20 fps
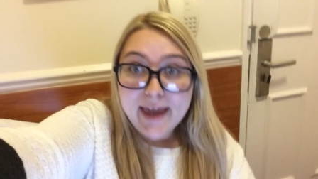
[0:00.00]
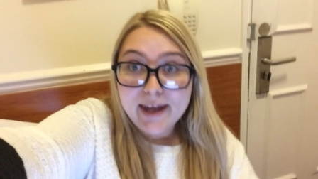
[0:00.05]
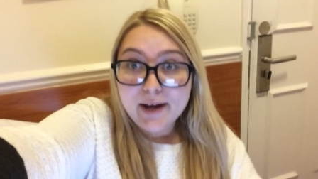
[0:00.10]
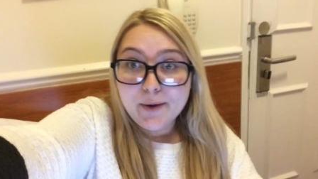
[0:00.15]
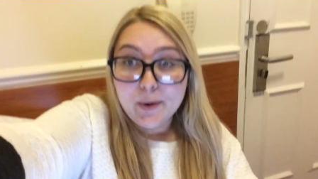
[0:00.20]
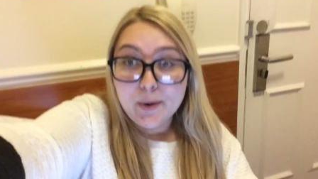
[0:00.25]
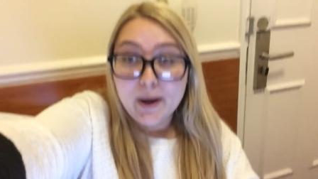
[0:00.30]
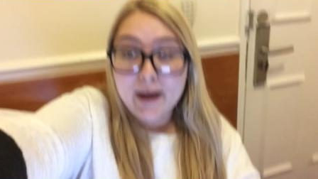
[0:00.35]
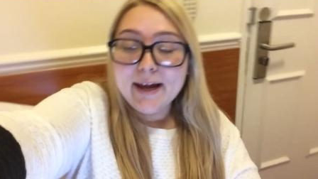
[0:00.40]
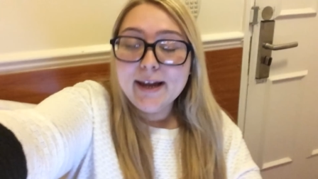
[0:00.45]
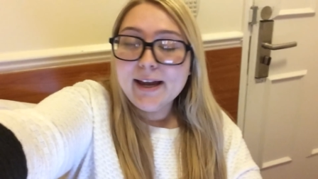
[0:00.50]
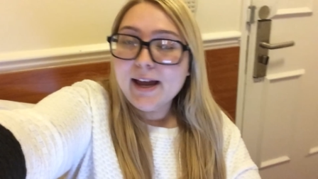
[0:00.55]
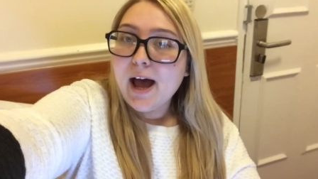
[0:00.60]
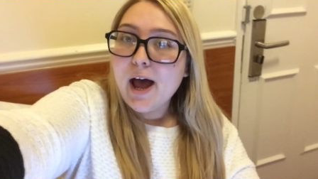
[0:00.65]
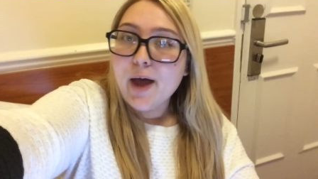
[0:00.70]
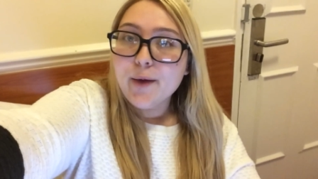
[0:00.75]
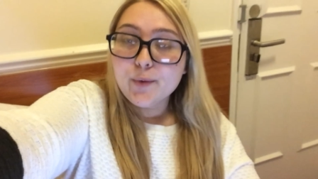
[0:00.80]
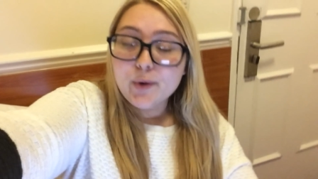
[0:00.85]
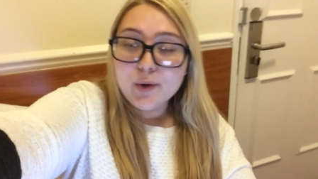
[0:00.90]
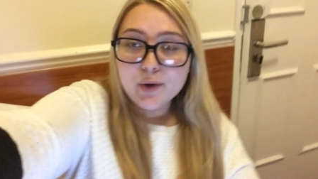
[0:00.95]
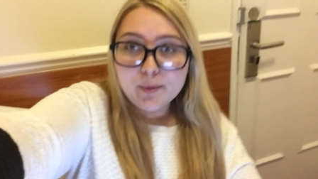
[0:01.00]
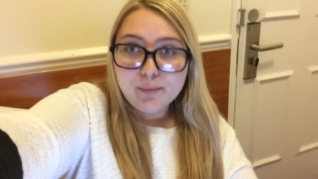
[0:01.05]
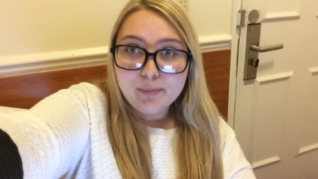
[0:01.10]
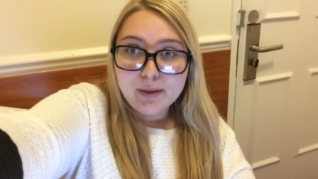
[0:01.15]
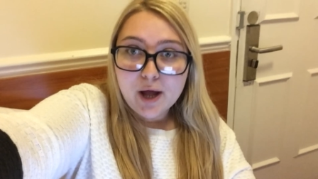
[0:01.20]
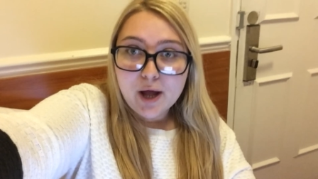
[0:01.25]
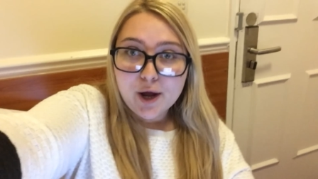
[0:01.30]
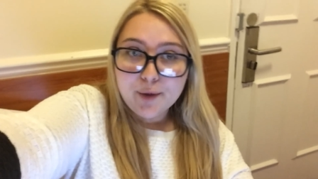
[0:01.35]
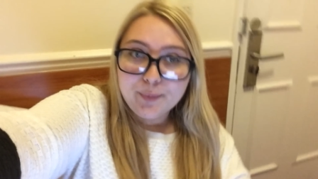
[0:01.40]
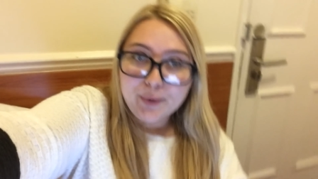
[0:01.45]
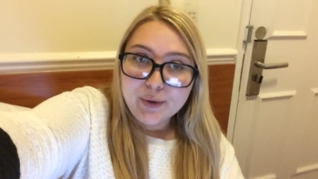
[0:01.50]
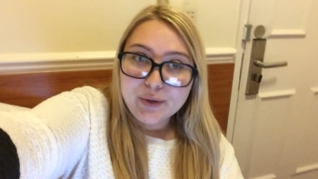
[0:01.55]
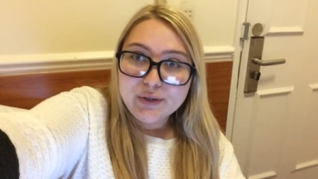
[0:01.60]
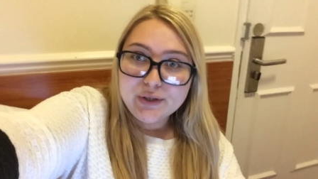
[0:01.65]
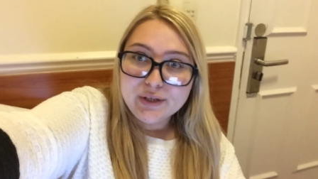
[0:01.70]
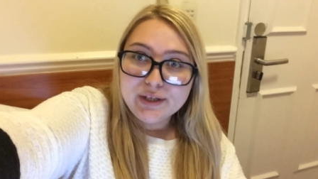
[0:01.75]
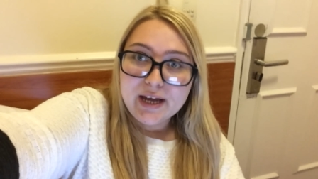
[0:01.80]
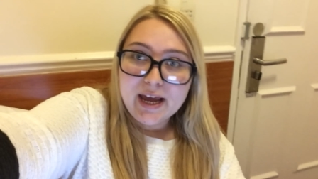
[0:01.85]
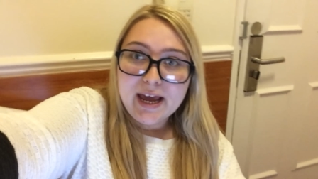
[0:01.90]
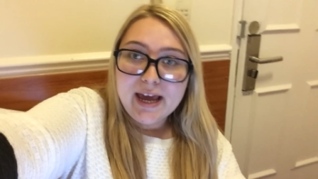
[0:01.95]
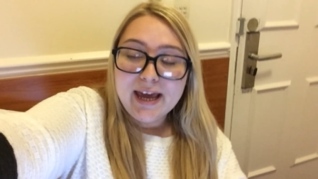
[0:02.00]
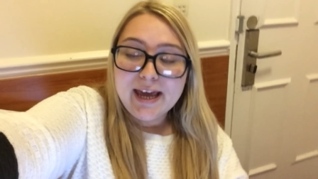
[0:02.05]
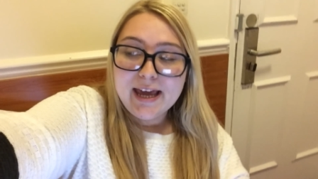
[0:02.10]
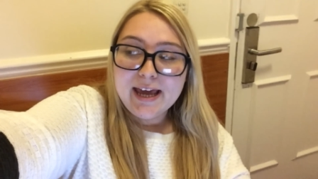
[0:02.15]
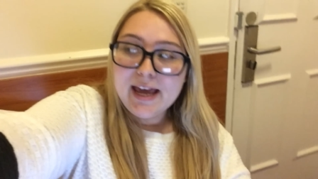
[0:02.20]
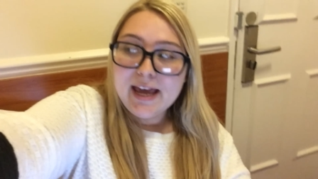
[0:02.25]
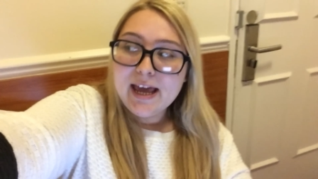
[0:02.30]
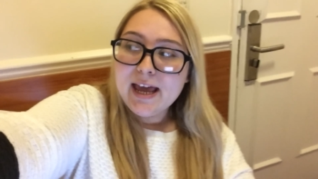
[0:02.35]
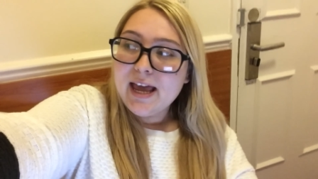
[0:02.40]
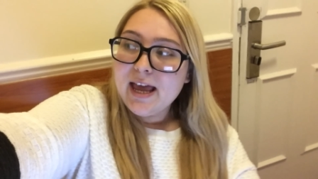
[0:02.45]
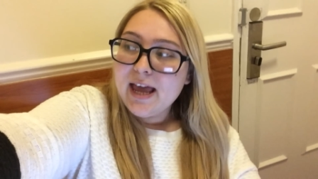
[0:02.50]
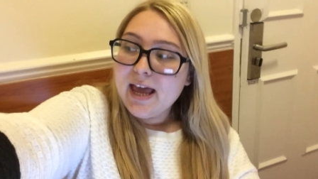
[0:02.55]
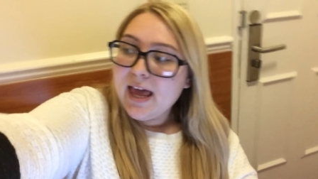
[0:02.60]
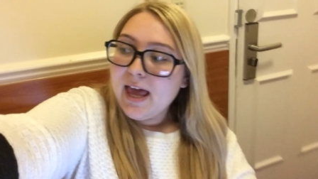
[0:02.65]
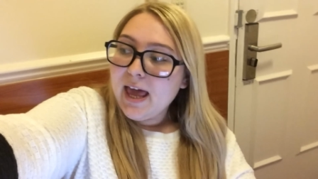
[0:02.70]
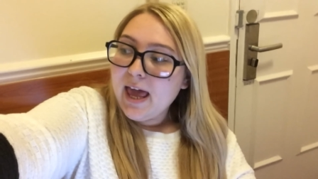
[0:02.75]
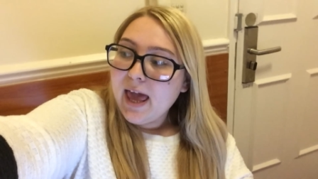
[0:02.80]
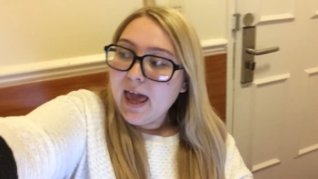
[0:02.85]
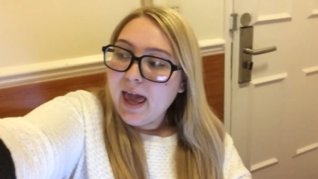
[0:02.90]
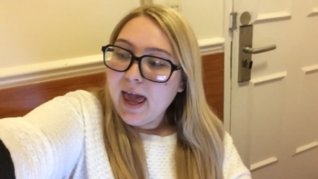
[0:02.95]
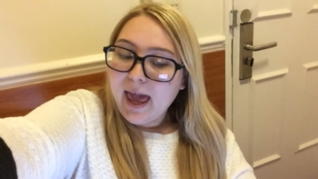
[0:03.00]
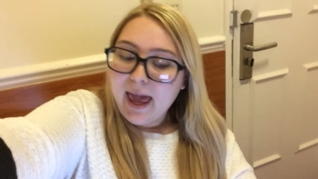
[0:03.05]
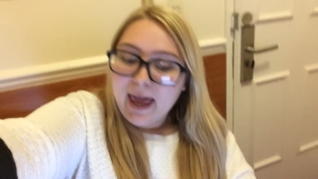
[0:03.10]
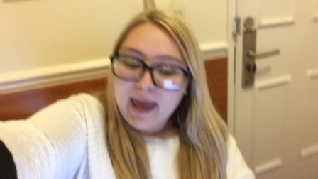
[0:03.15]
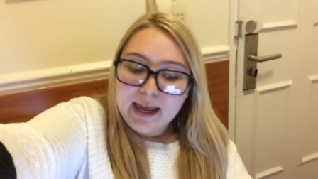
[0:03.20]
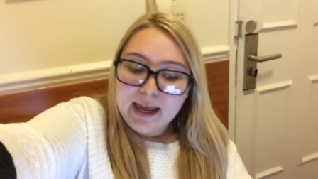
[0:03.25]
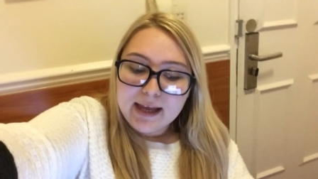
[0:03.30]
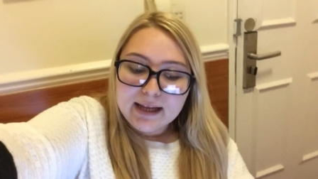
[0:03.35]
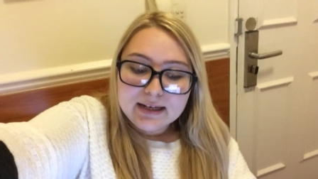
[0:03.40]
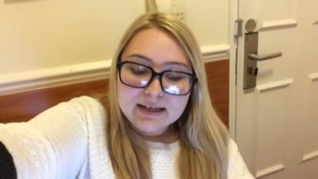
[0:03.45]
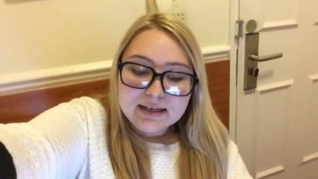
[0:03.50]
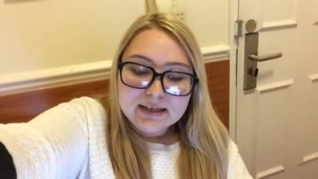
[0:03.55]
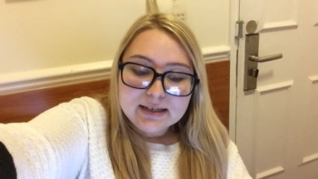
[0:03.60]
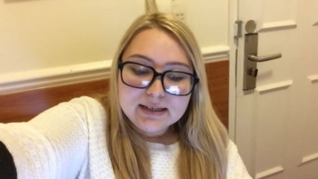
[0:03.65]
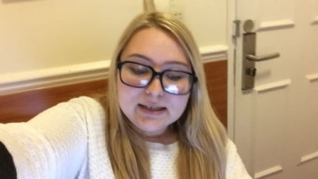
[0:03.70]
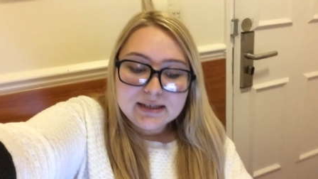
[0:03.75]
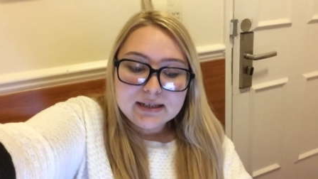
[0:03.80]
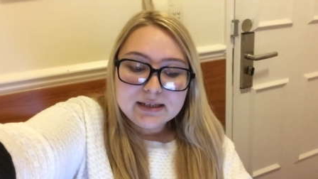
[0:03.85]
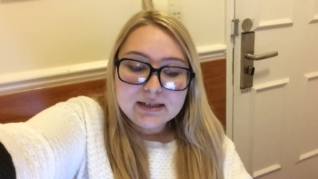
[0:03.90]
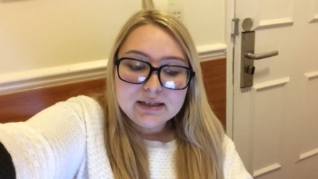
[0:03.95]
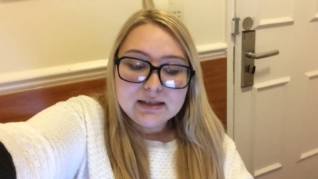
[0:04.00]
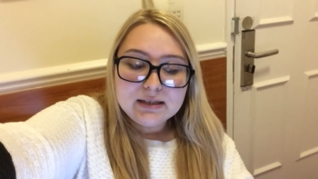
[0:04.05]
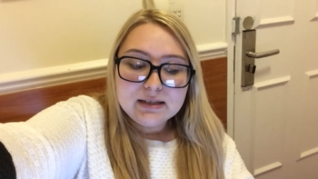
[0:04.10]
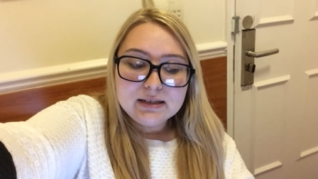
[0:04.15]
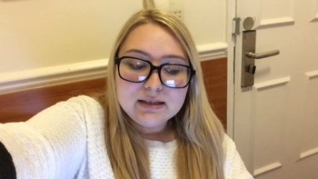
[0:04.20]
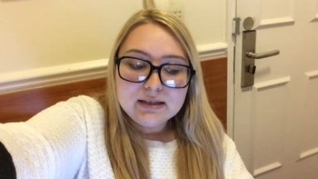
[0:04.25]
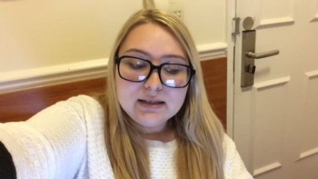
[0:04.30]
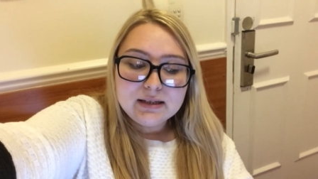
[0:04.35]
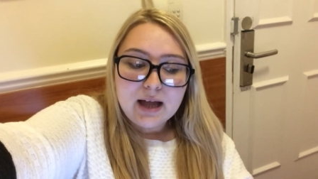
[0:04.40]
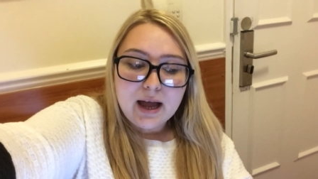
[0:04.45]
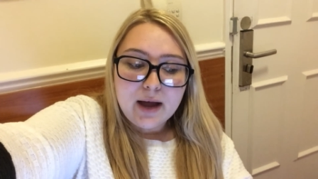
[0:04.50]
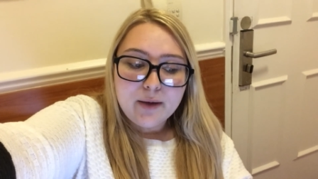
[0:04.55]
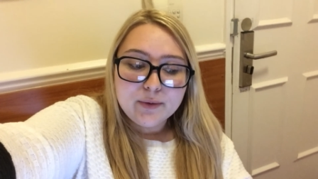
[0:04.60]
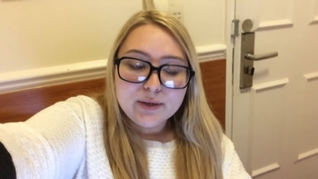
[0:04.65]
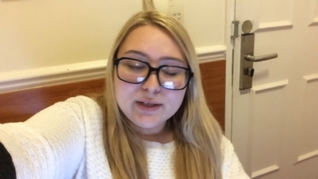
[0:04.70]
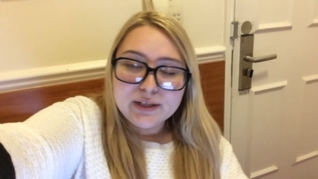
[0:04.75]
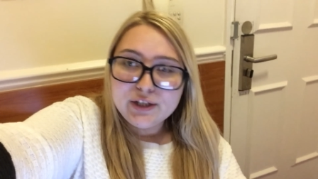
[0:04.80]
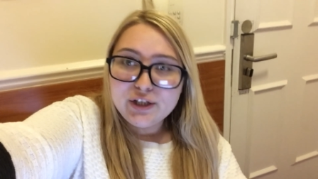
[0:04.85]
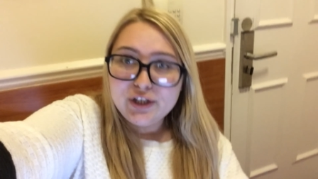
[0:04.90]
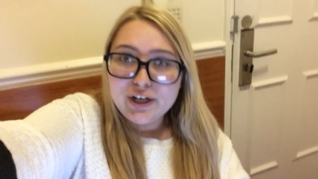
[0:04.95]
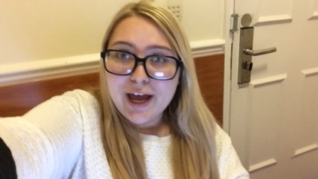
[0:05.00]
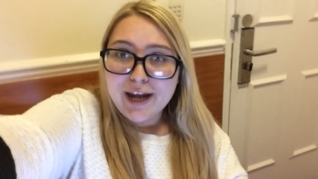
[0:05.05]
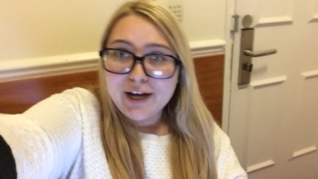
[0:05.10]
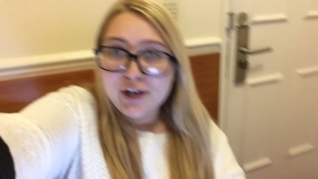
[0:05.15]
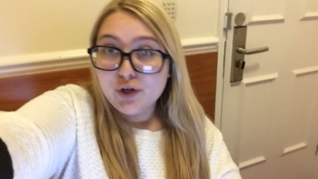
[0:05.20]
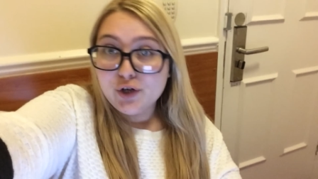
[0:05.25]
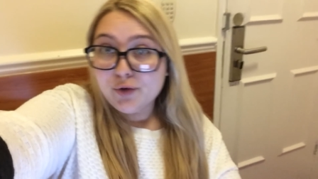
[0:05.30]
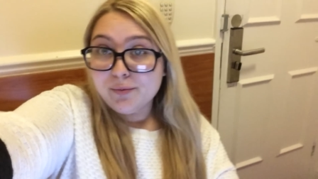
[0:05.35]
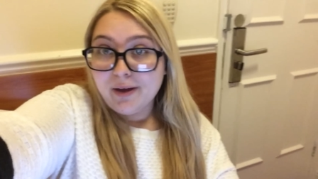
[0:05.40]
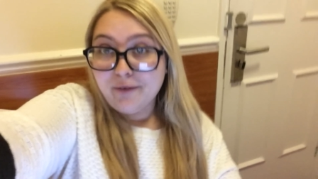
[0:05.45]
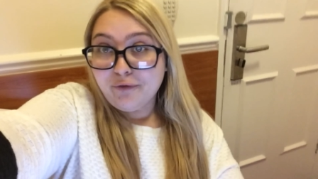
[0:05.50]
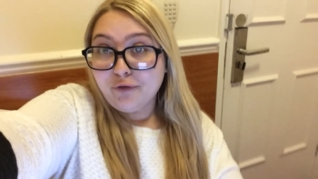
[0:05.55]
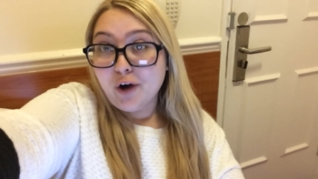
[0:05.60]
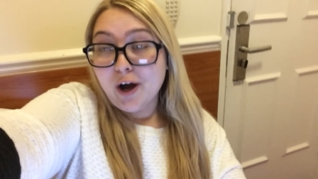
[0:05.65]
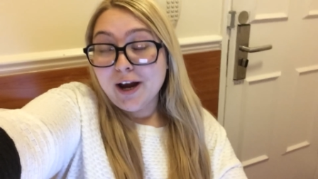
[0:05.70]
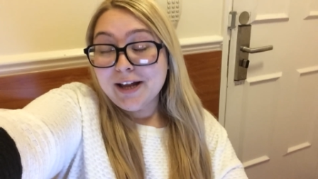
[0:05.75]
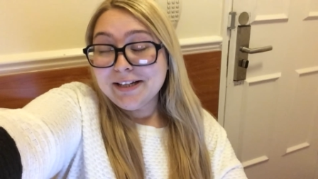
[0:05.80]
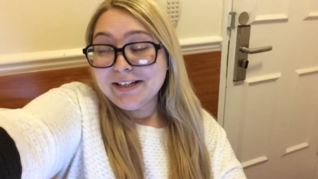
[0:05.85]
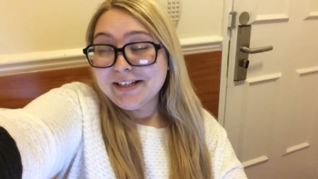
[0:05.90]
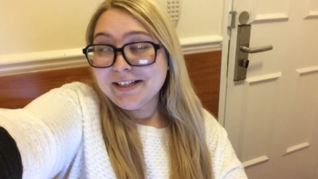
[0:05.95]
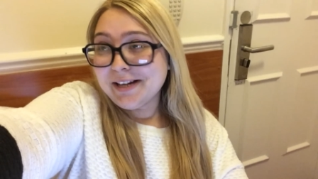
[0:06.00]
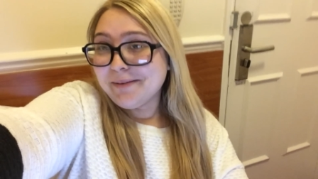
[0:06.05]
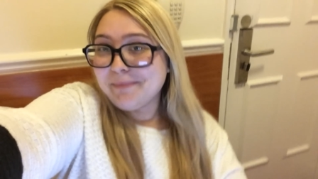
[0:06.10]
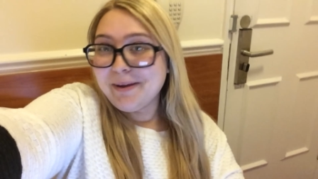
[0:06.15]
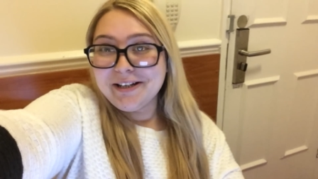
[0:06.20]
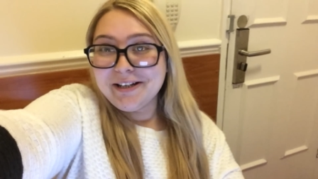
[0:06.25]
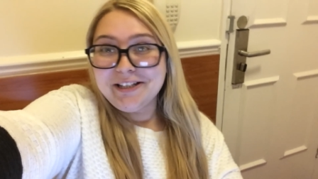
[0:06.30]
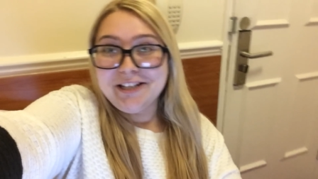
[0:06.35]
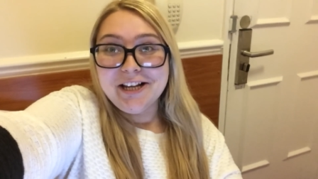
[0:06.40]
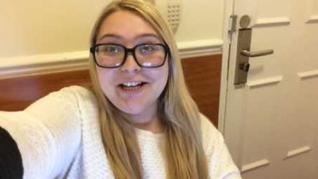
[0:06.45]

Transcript: anyway, I wrote a blog post today and I was chatting to my friends and my